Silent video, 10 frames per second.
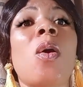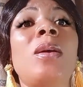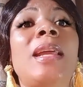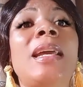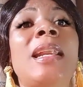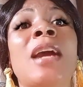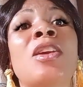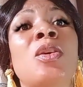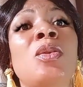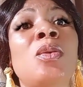other
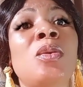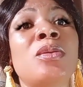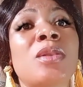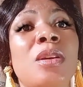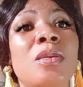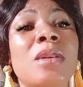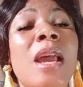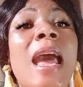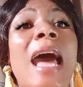knack skills.